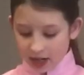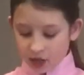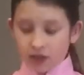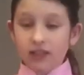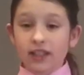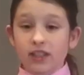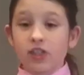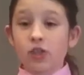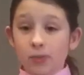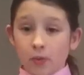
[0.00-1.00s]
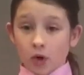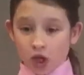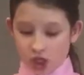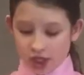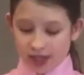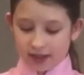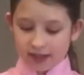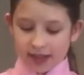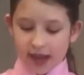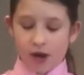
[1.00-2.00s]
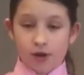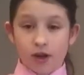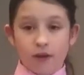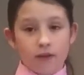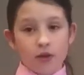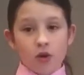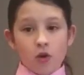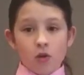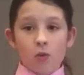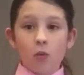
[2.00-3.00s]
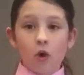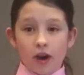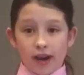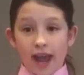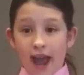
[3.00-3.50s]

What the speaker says: You can get 2 portions out of 1/2.